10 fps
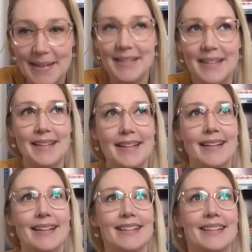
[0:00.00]

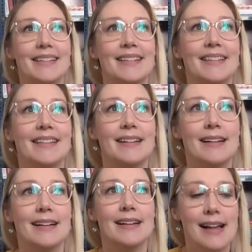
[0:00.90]
Uh,
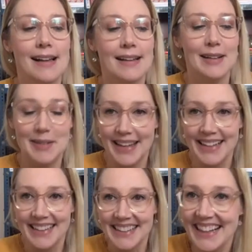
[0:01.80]

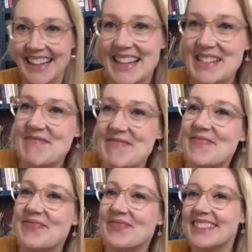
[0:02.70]
okay.
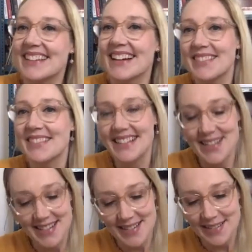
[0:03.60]
Um, I'm gonna
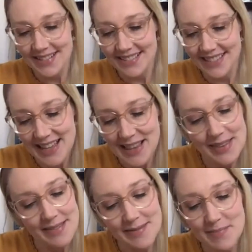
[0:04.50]
just like
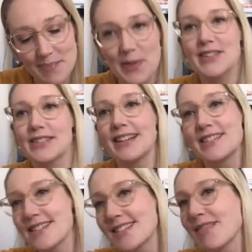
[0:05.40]
point your
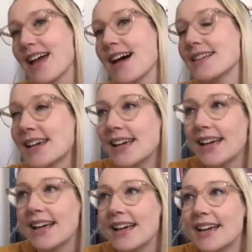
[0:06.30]
attention to something else.
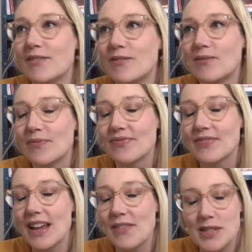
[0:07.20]
Um,
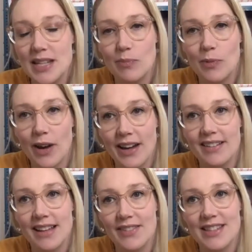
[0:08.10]
have you seen
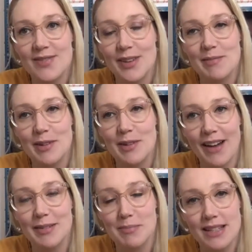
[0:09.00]
Briar Levit's film
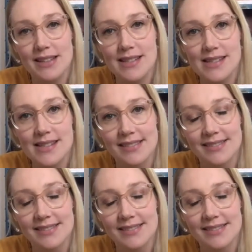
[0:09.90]
Graphic Means?